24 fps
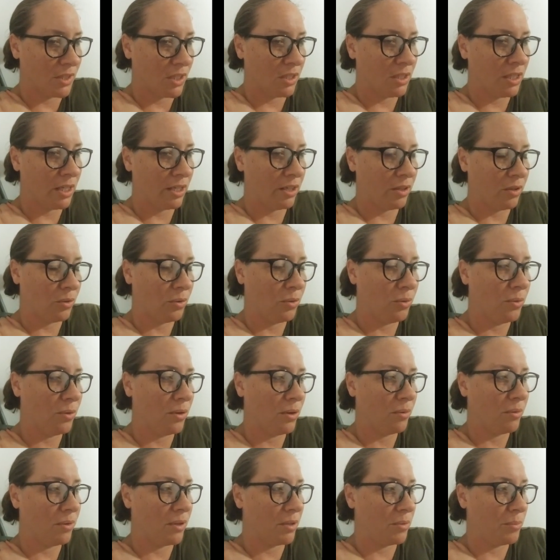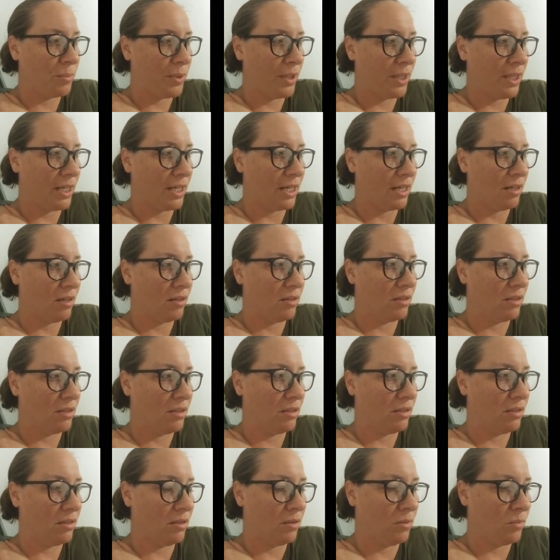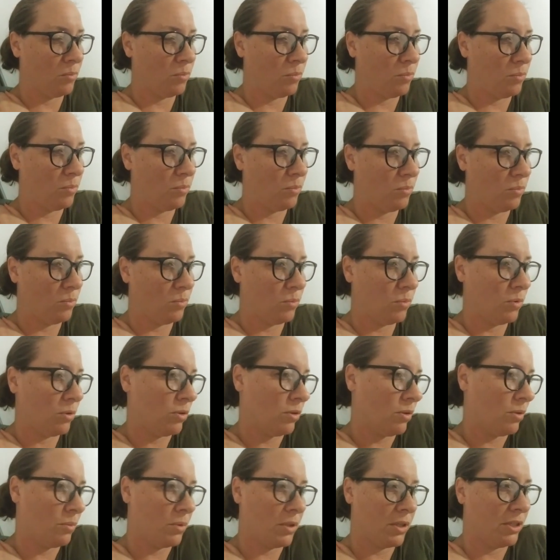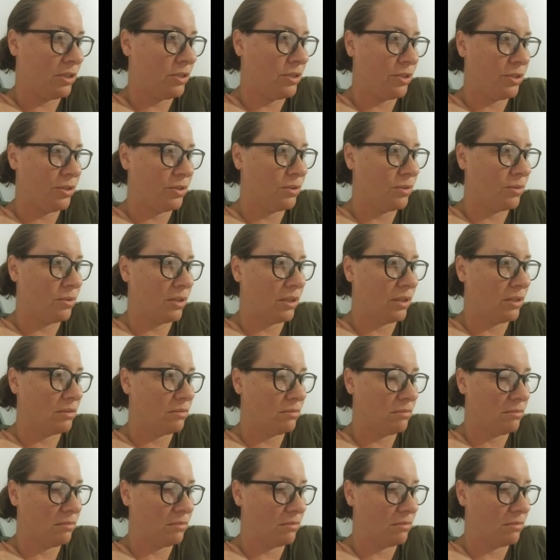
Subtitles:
Like who I want to be now, and what do I want to do.